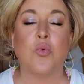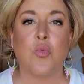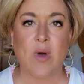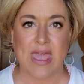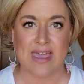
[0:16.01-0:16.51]

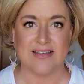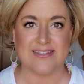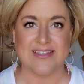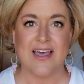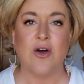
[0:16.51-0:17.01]

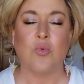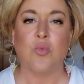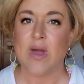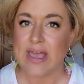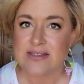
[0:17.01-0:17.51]
wigs.
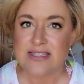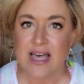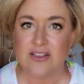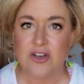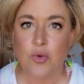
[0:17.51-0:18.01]
Wigs
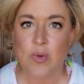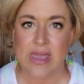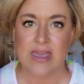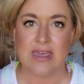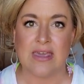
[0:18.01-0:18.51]
that look
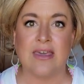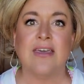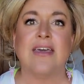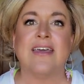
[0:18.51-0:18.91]
wiggy.